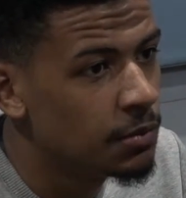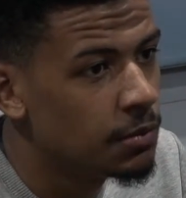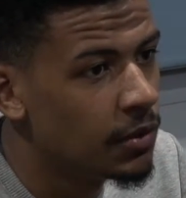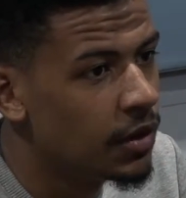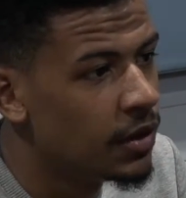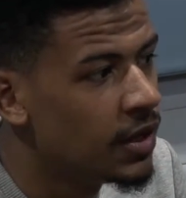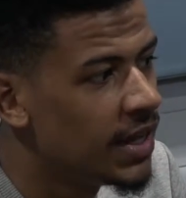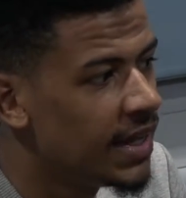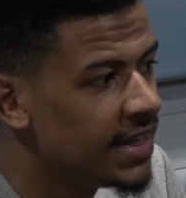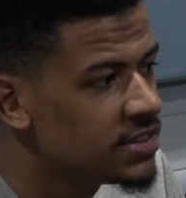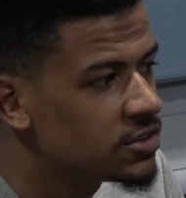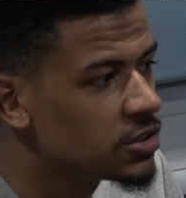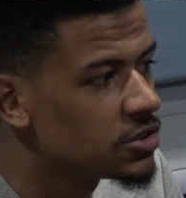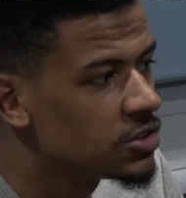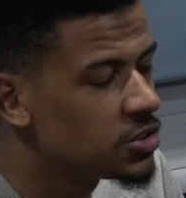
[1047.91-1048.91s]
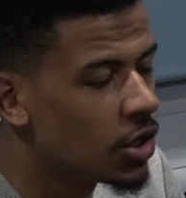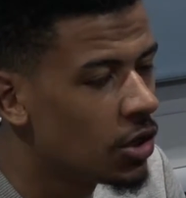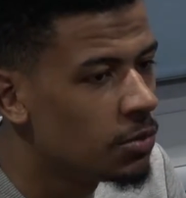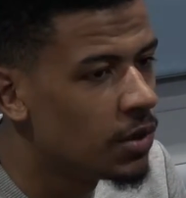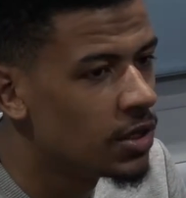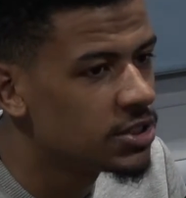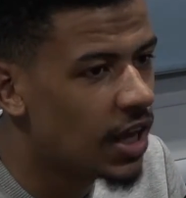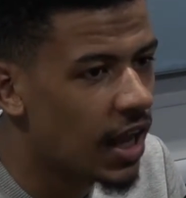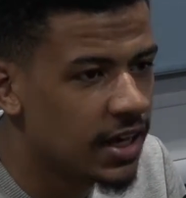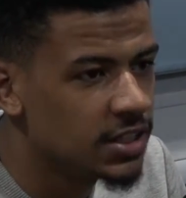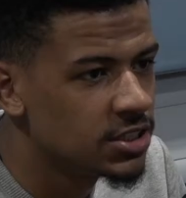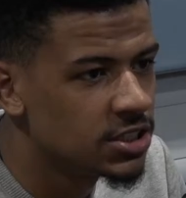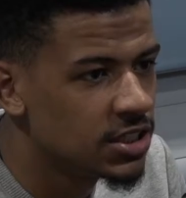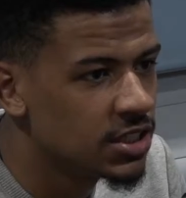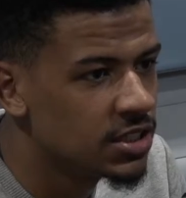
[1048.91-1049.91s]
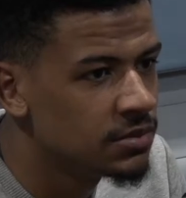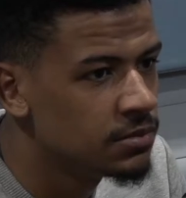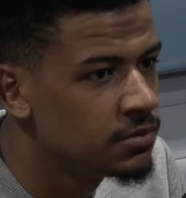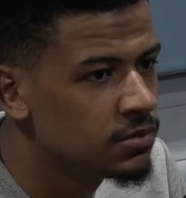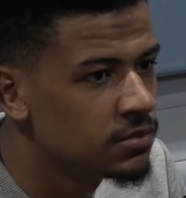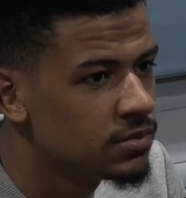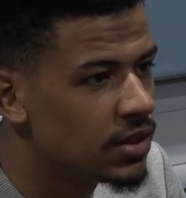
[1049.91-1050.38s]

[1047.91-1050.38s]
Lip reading: but he's got so much energy in him